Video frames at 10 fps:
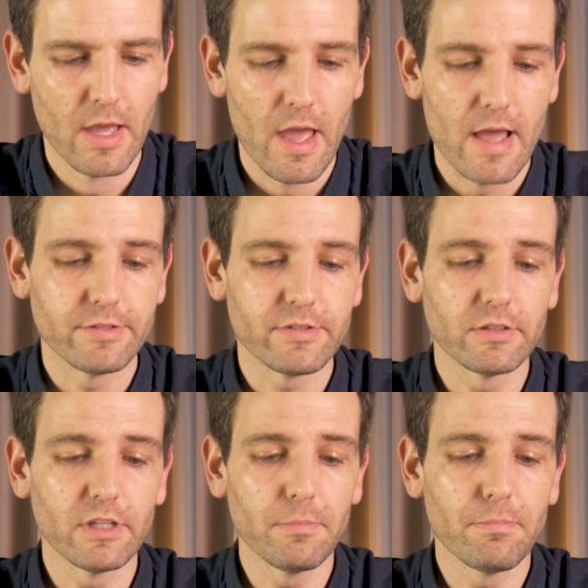And
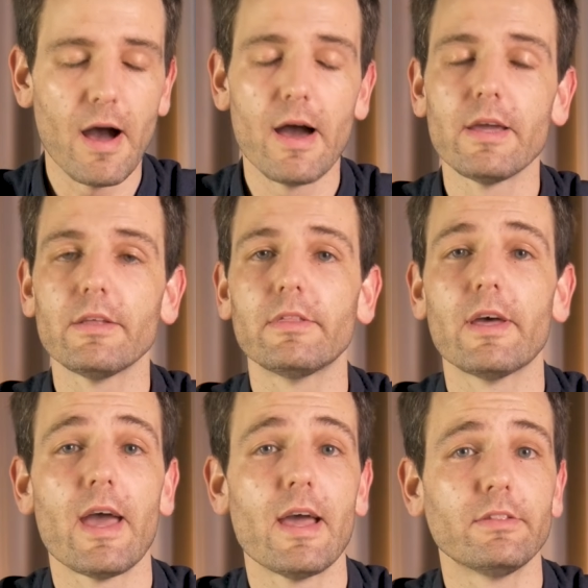starting by the
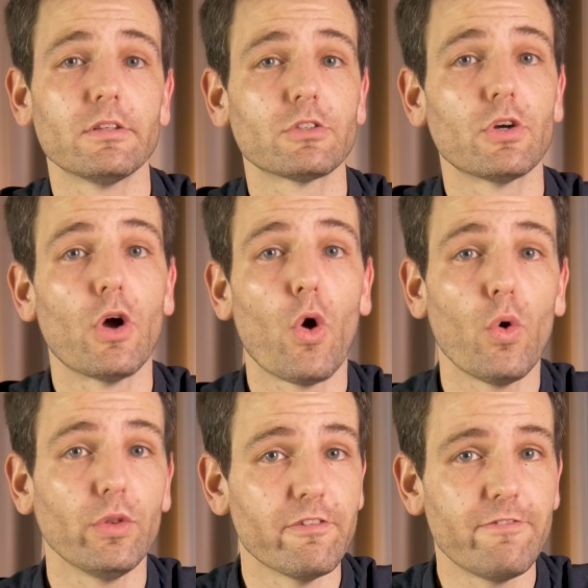hand that's gonna
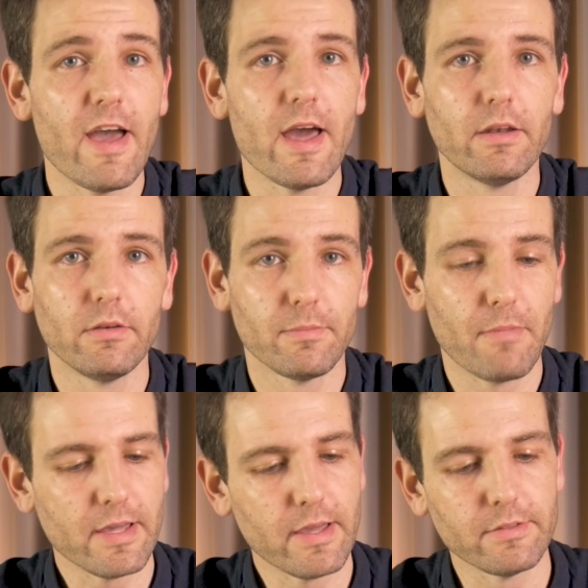hold the fan, in
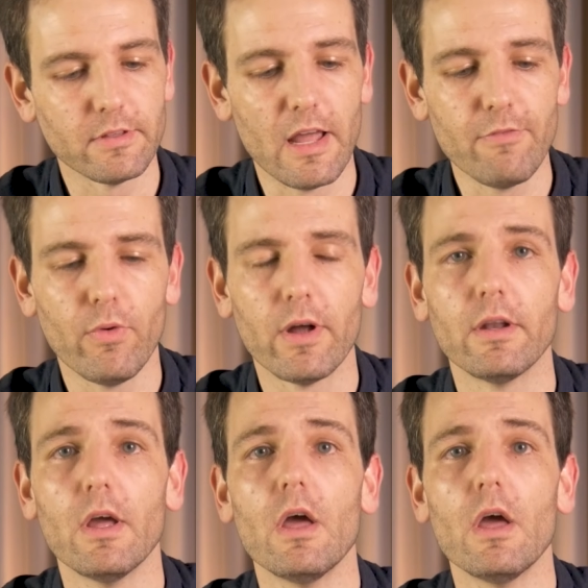my case the left one,